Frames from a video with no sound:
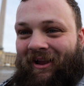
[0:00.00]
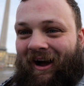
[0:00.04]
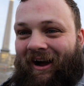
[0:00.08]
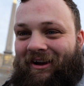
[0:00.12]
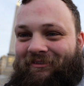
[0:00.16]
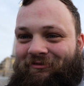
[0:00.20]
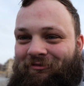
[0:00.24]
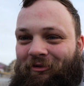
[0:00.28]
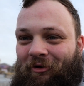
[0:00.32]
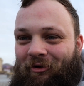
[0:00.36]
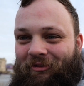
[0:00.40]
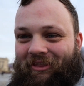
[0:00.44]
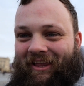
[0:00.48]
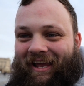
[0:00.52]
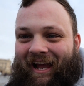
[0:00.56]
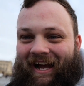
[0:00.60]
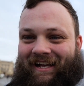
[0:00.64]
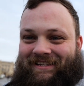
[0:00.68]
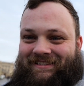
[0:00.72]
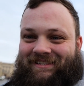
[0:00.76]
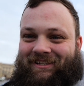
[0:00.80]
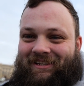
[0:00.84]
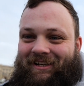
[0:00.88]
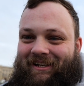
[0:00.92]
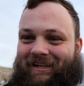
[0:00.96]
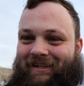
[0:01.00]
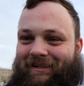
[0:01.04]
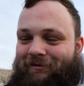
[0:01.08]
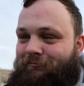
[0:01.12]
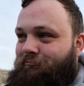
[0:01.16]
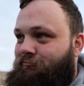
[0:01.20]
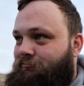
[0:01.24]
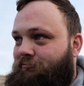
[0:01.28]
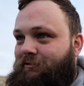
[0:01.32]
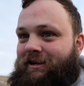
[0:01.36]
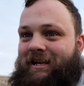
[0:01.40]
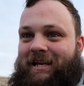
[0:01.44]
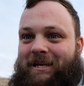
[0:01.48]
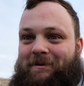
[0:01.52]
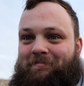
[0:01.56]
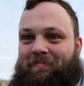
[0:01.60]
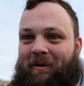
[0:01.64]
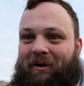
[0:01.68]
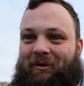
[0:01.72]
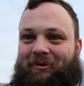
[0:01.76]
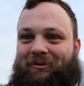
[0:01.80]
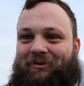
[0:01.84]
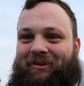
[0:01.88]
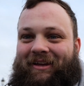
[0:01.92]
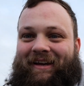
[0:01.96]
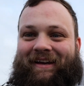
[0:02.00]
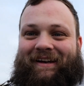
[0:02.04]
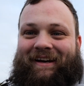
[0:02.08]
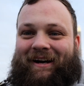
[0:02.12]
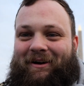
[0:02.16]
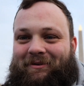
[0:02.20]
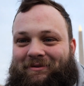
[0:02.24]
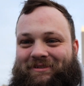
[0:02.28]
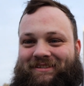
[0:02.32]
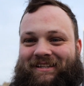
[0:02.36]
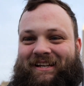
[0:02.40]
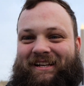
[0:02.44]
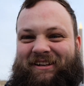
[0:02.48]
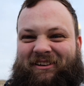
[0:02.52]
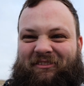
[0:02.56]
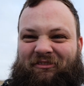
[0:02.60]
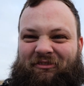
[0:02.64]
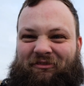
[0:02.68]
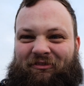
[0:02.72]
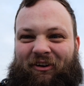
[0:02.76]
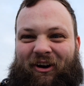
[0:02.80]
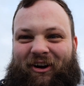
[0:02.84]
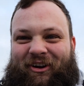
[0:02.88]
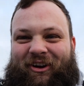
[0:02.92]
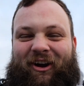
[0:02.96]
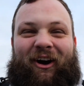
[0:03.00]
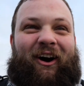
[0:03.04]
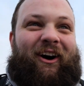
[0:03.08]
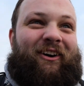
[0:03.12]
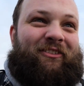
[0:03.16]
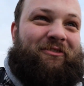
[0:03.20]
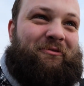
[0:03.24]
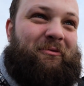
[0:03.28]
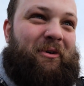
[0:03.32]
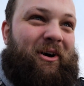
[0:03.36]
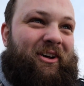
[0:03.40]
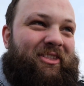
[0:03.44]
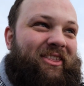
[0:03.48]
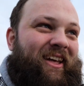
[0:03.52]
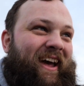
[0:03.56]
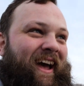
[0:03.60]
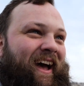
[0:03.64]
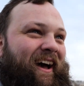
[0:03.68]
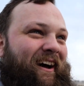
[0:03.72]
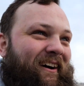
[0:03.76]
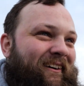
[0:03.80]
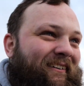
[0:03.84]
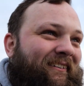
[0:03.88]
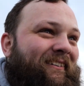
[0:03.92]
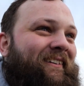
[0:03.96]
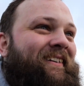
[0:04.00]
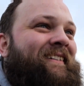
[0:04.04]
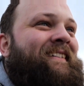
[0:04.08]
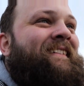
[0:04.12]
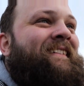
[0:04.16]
I thought they had to like rebuild it. I was like, fuck off, what the hell?